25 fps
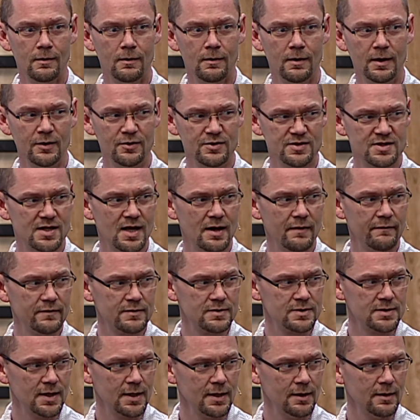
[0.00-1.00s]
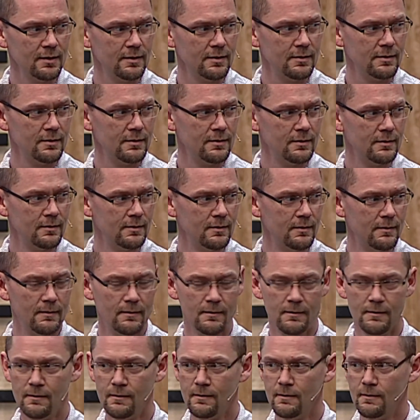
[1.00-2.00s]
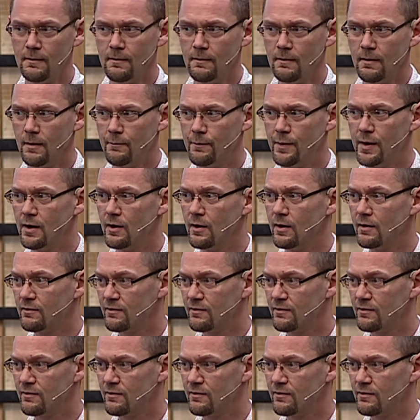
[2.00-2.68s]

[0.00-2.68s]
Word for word: He's devastated. Peter,